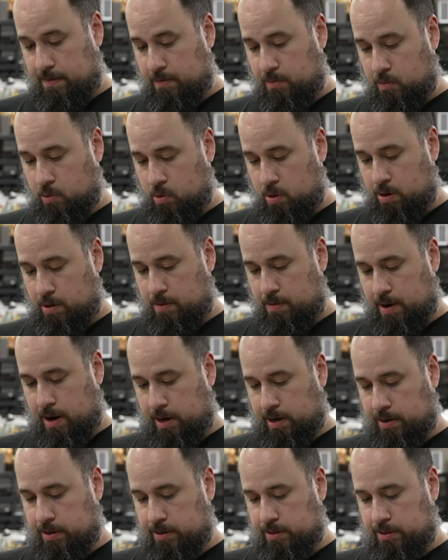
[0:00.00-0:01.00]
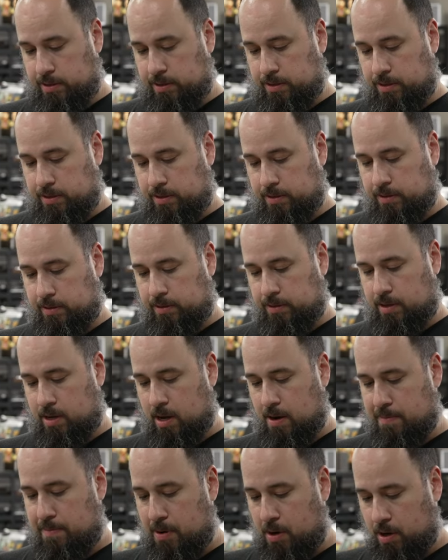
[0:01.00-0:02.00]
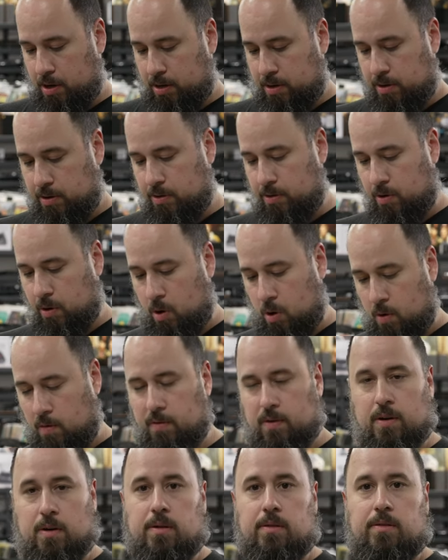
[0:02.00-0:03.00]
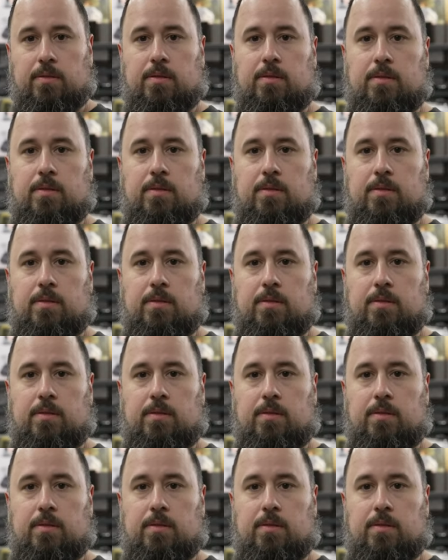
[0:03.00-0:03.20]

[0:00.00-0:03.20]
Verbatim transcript: Warner Records, it's got a barcode over